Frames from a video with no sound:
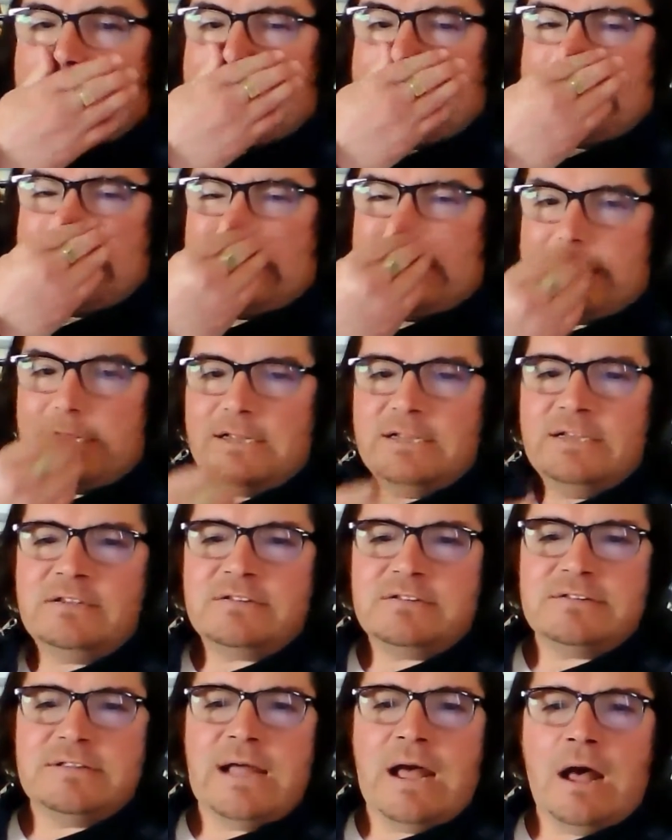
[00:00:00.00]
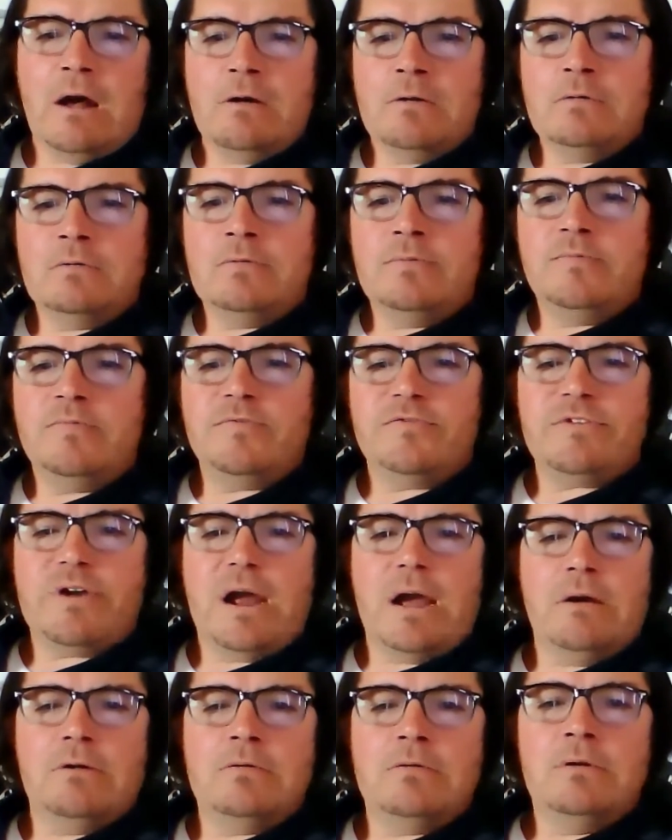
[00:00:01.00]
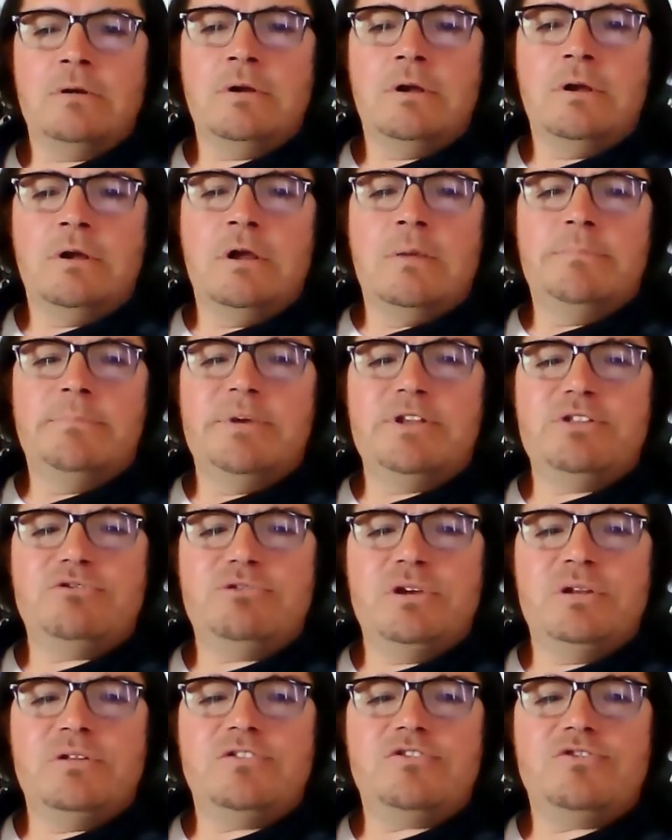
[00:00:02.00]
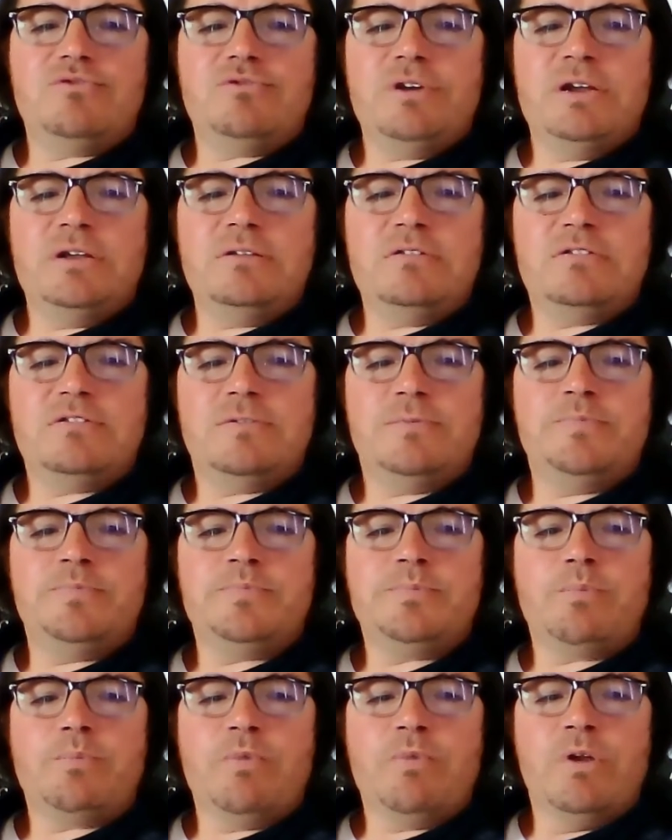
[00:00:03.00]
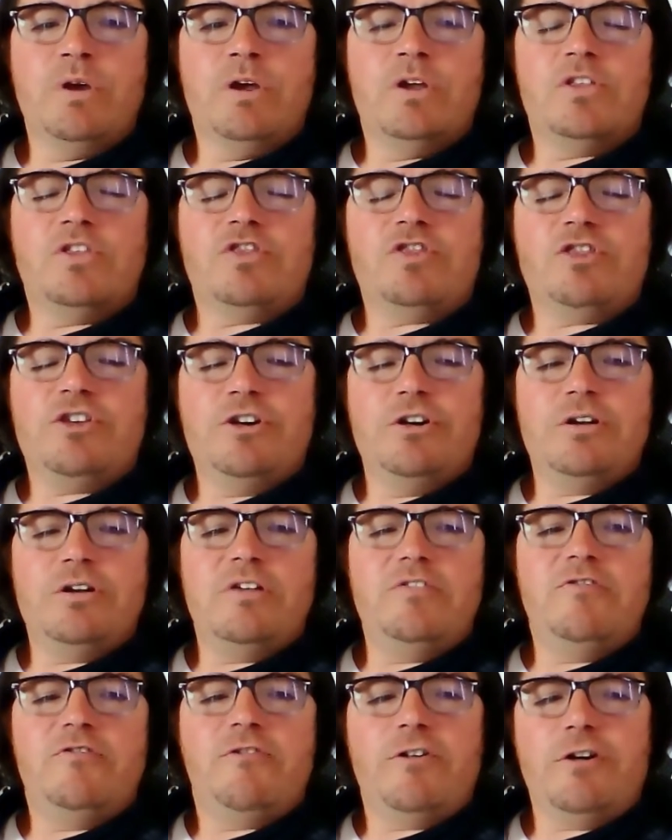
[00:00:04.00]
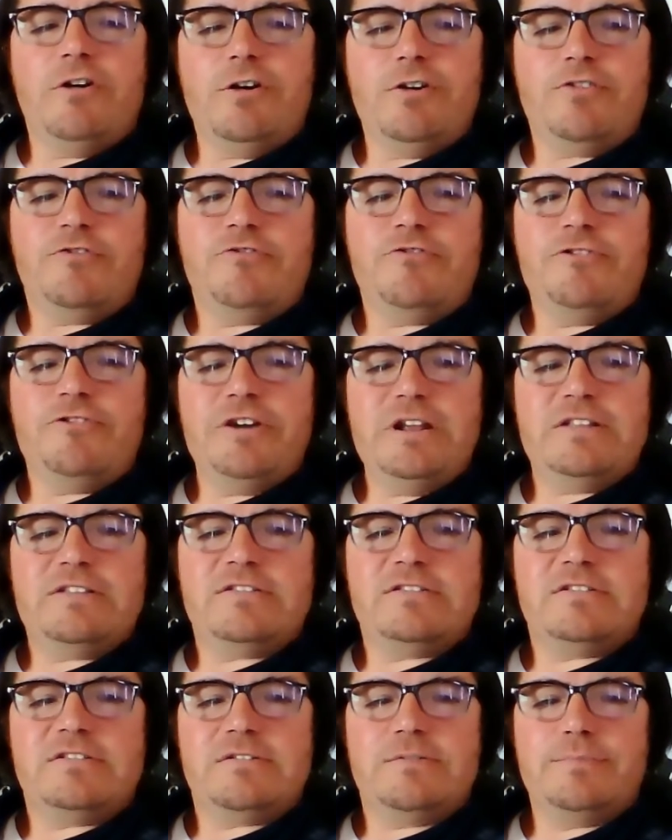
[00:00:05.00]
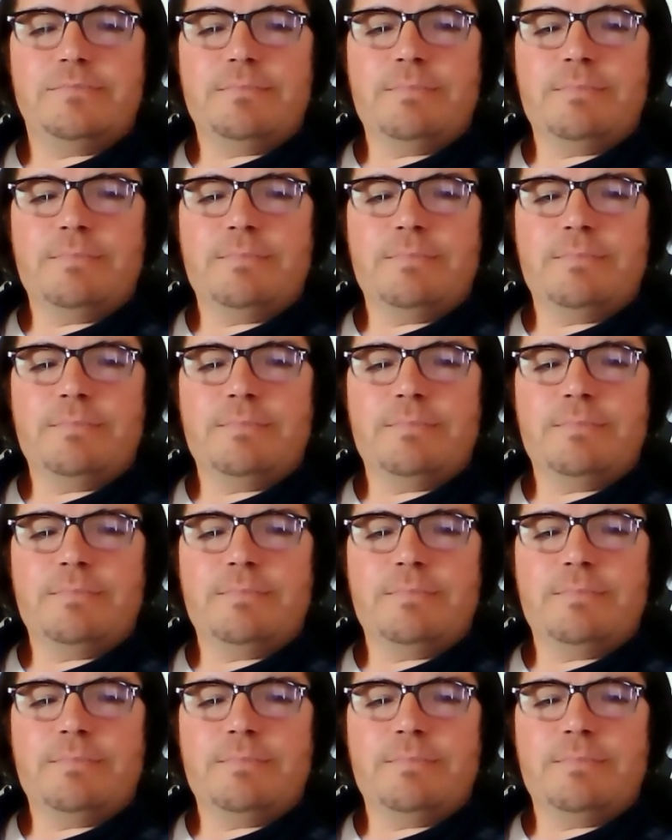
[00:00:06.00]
that is drawn between strings 3rd and 4th frets,